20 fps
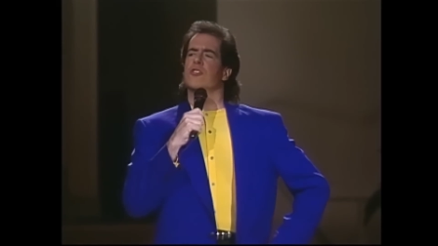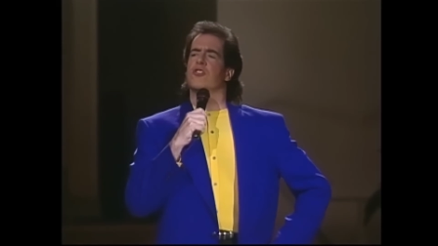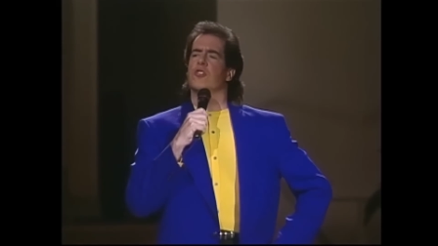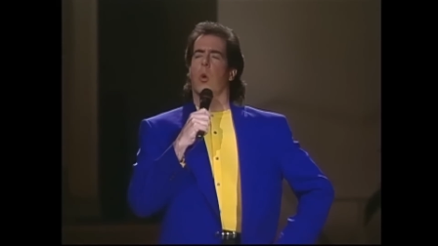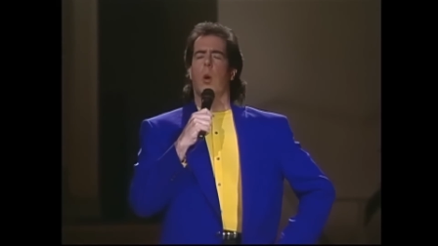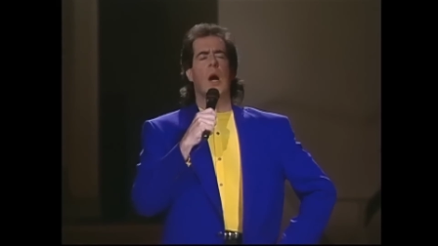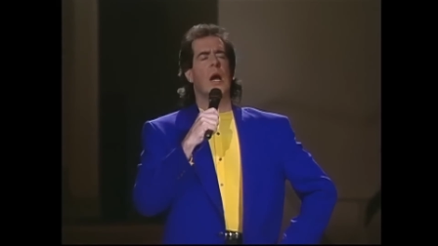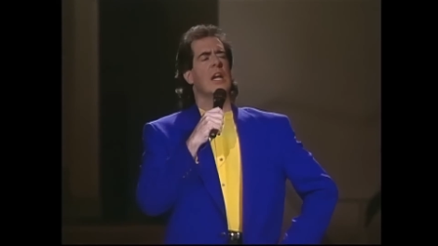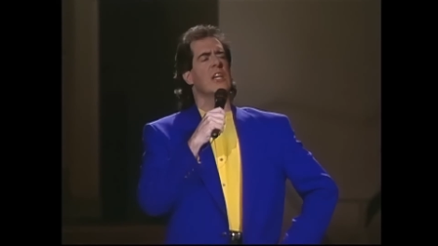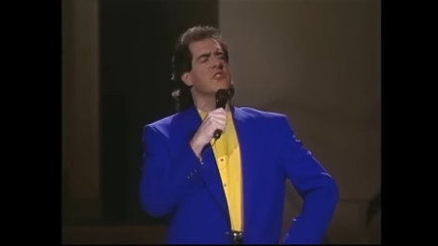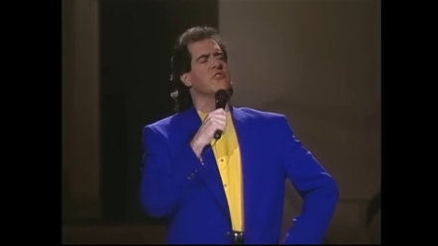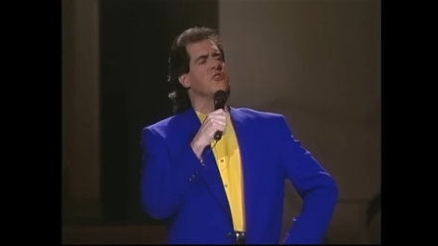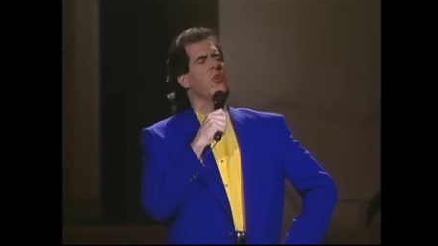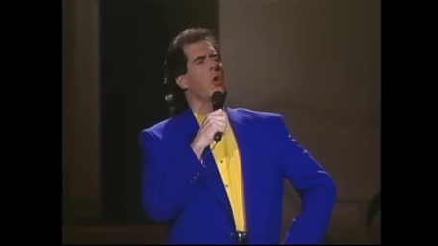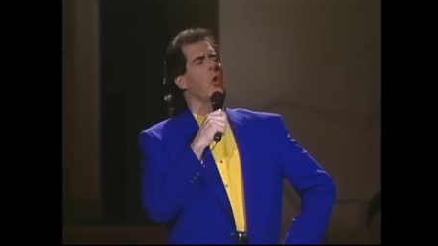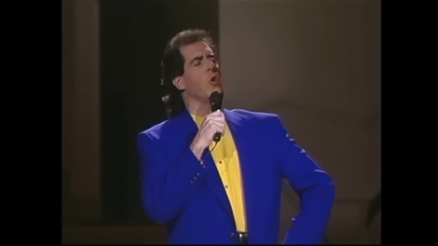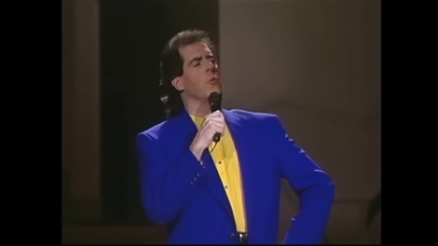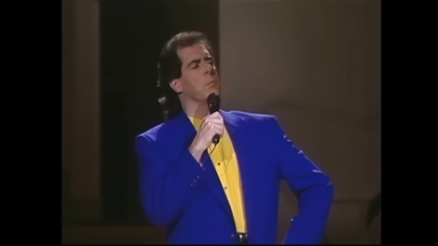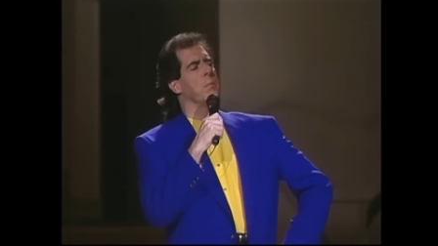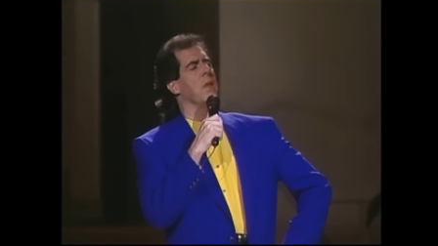so I
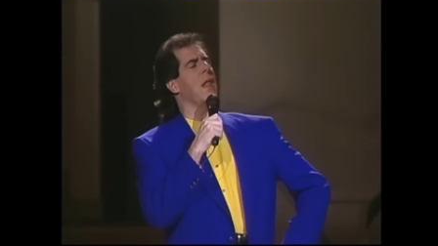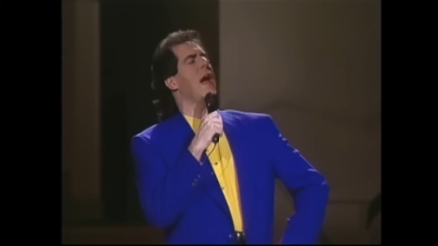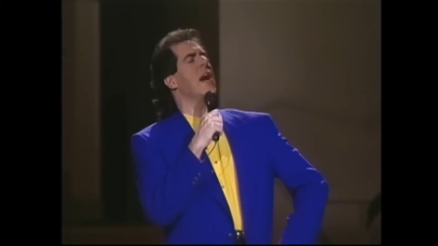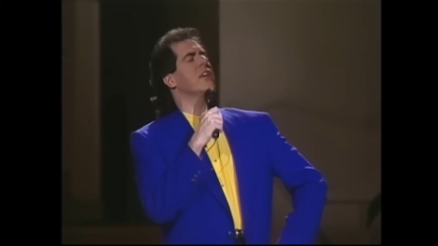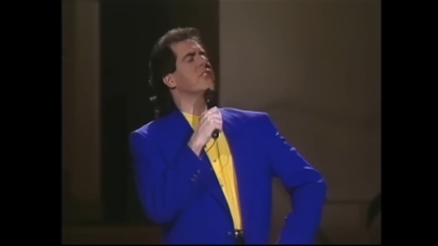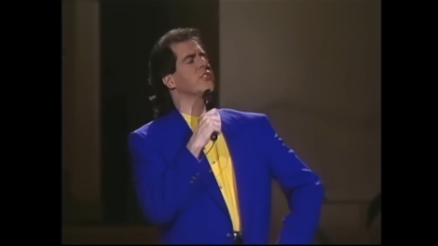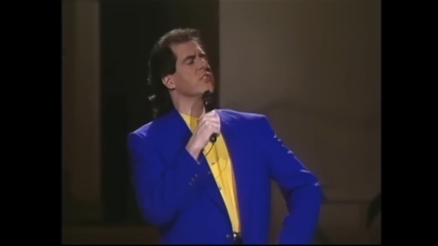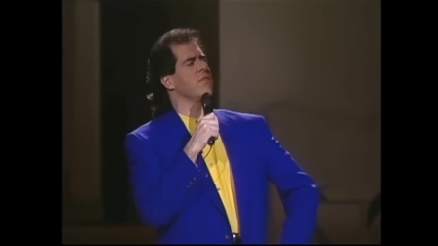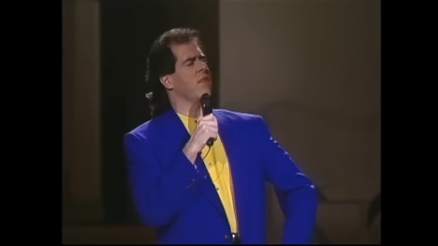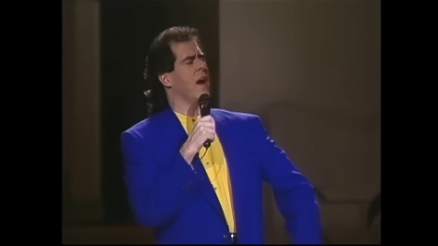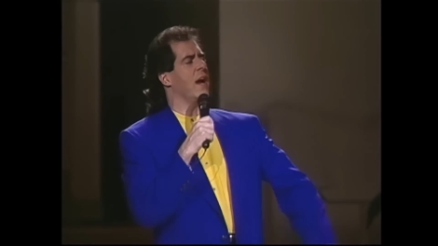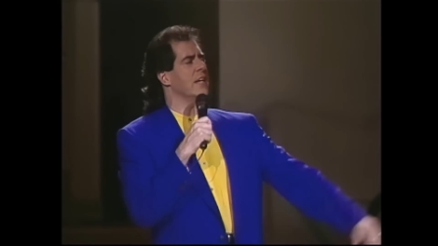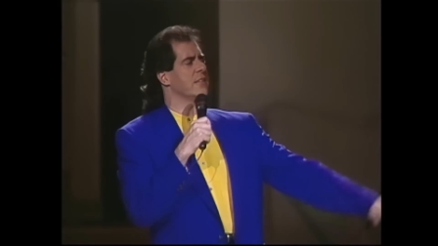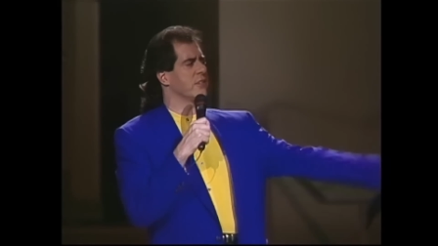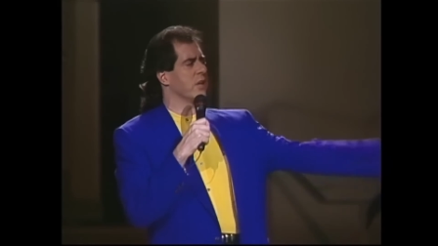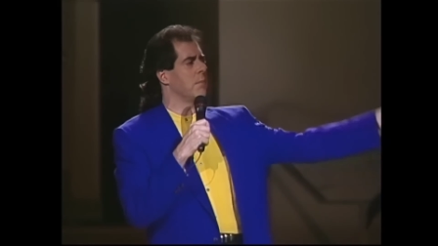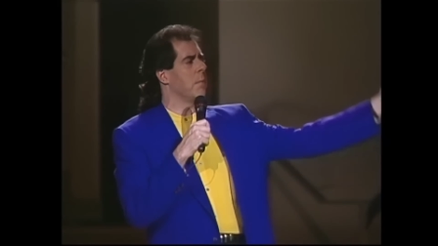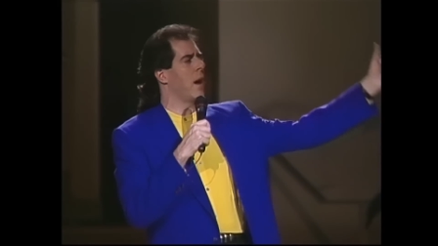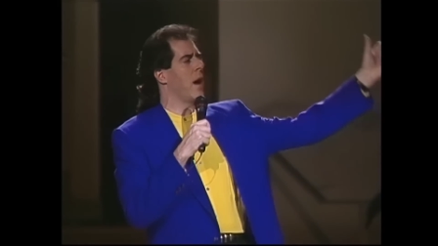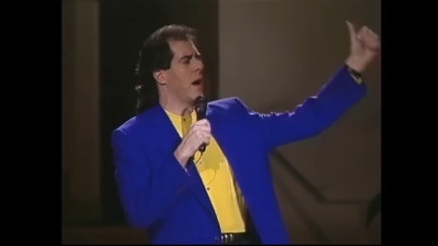sold blocks of ice
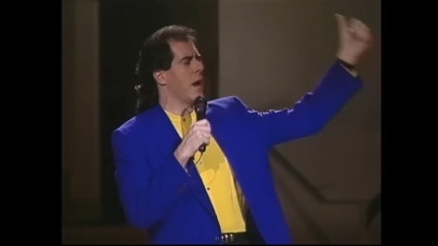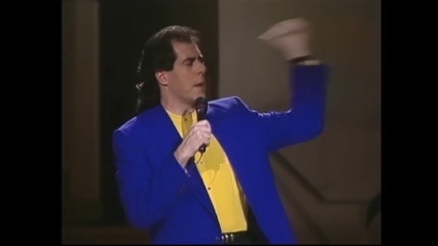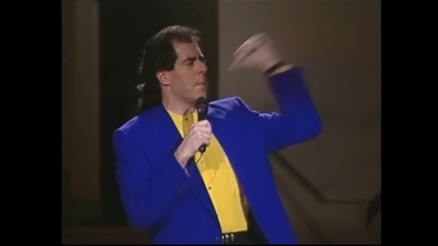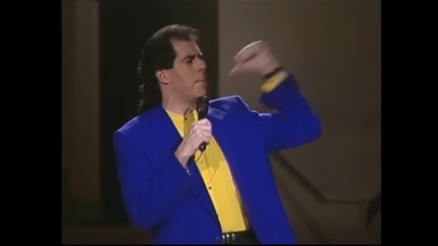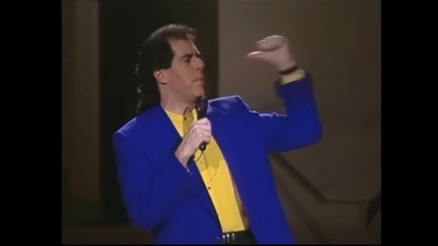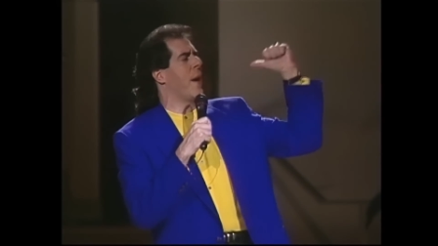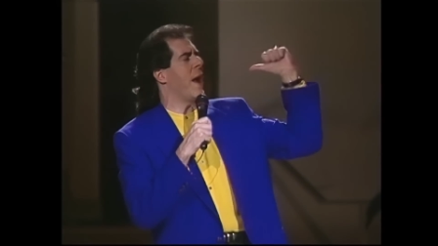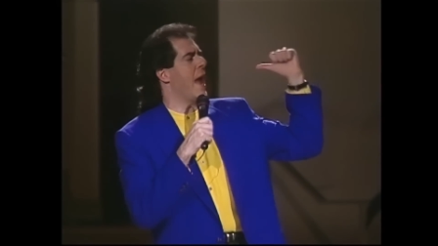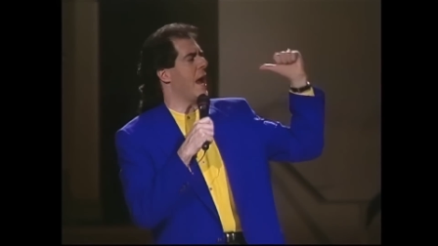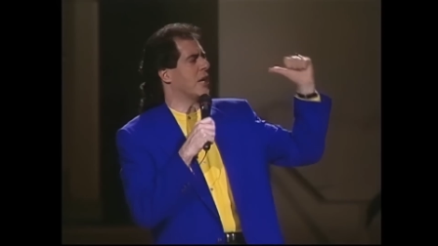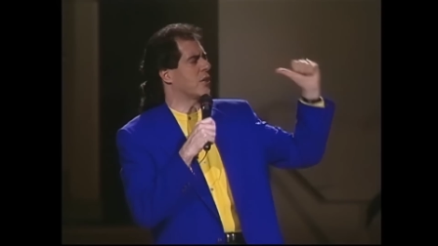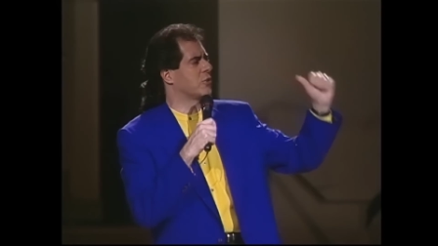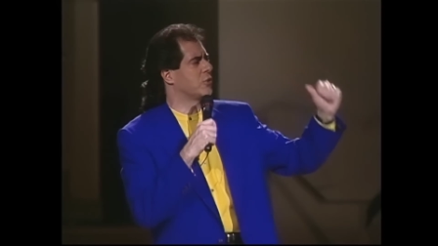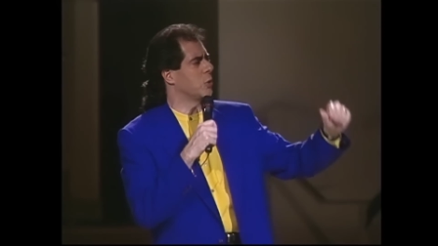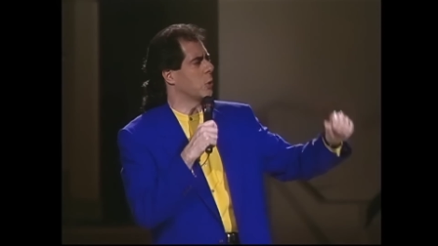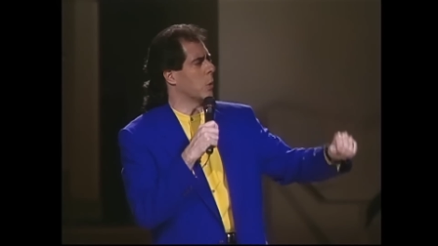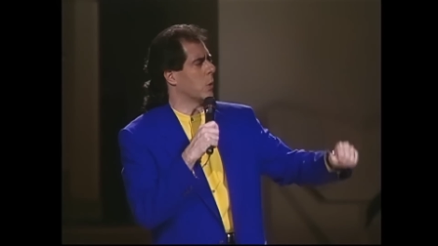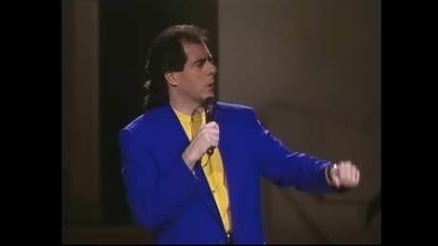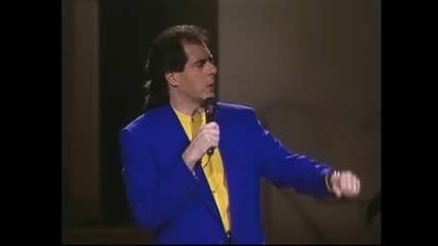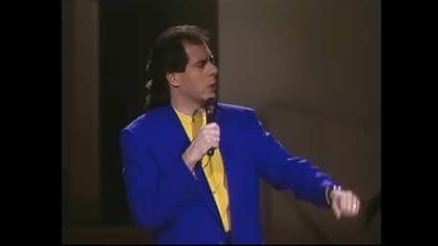on my back
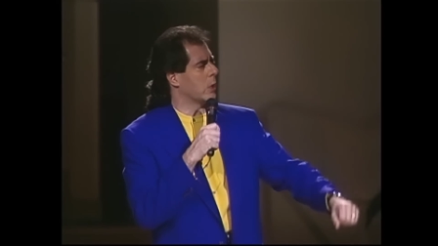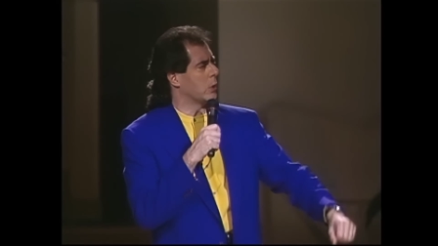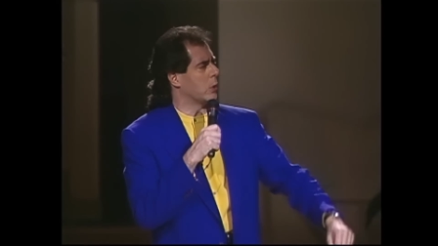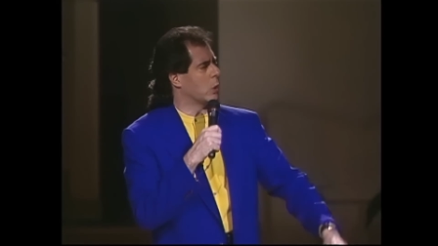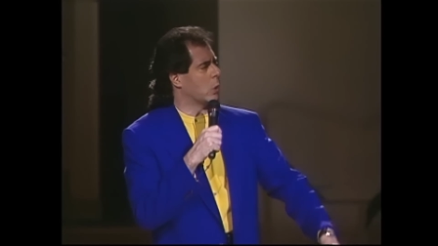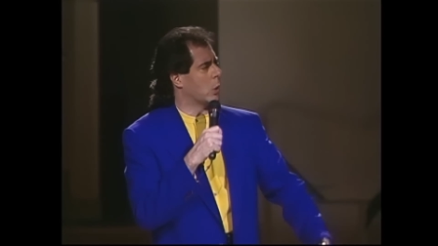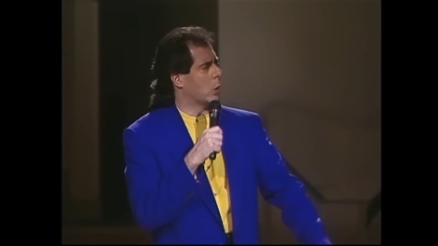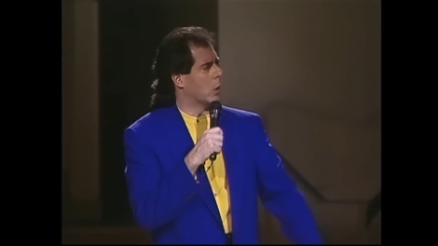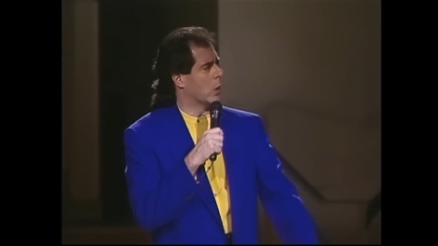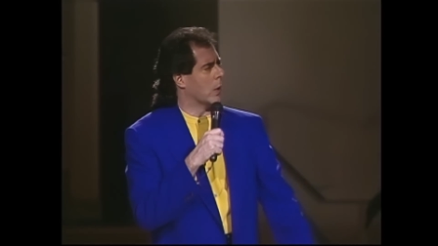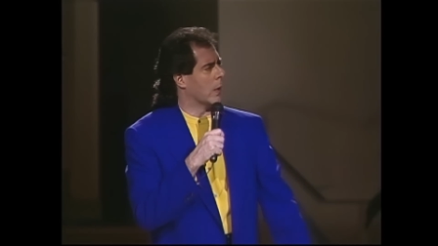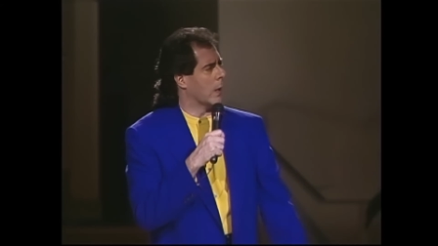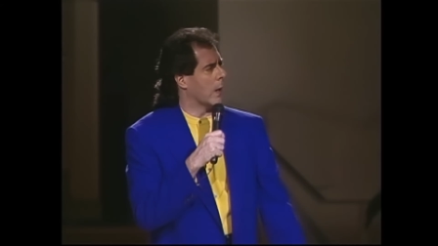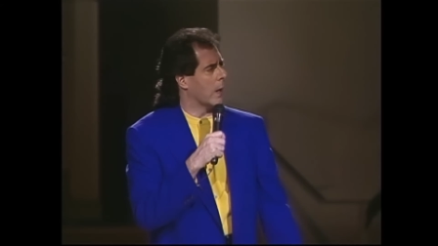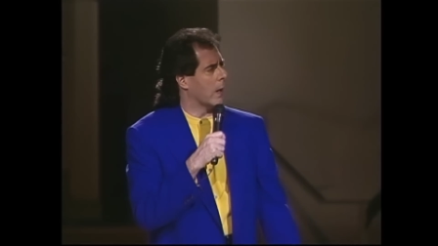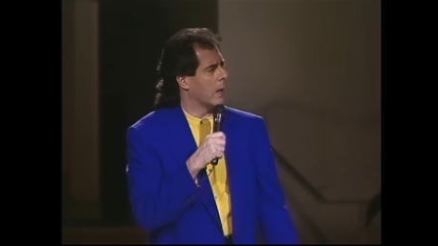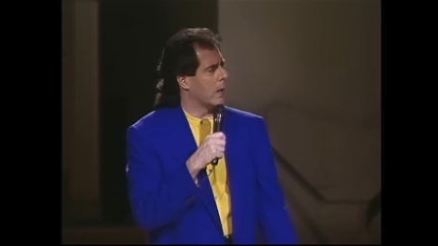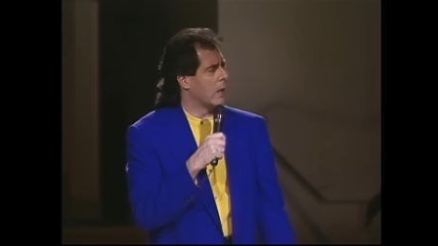door to door.